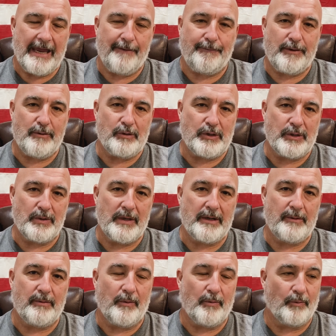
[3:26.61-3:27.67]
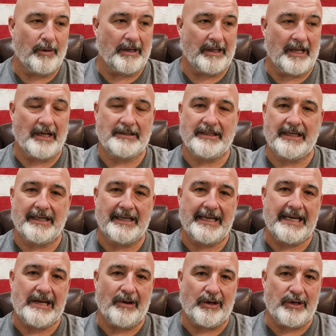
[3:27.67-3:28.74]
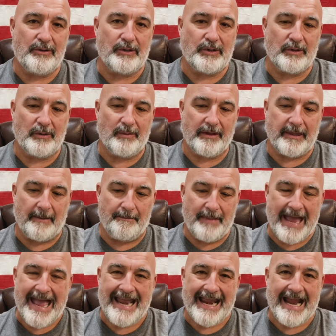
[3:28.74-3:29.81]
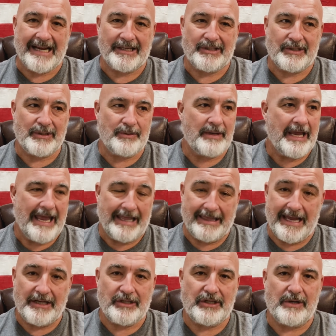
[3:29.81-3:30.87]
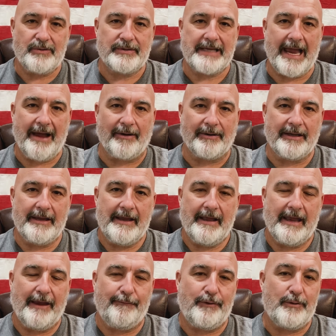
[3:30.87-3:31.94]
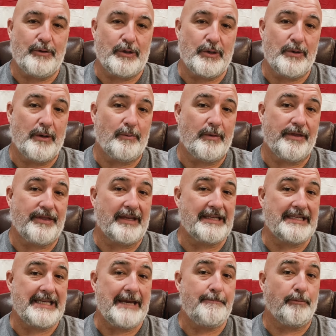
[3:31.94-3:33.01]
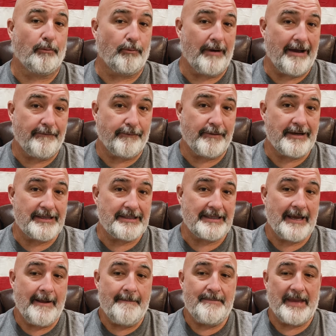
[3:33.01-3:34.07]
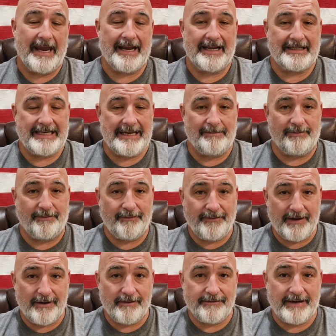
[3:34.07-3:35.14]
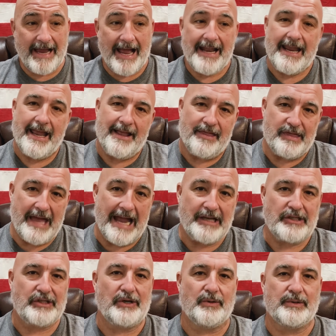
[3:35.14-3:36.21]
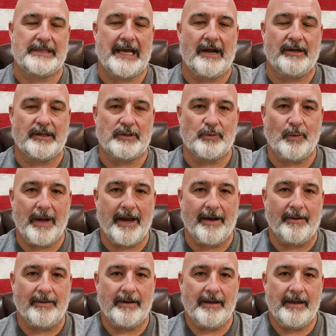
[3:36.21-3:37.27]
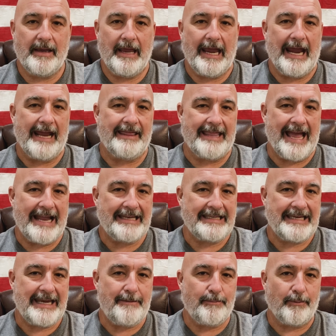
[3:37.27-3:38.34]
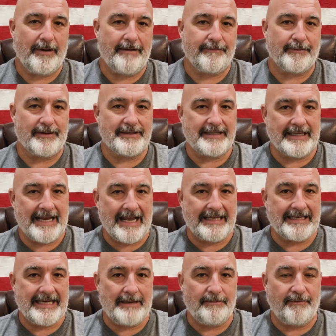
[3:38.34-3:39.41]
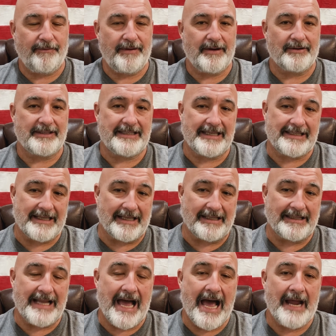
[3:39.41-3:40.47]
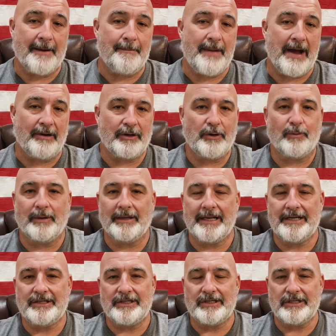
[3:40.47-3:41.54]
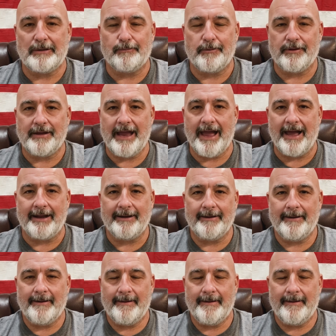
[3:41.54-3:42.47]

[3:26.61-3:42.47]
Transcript: If you do it reluctantly or you do it with a bad attitude, that shows out. If you do it with a deep reverence and a deep fear of God, that shows out as well. And that deep reverence and that deep fear says a lot about your relationship with God.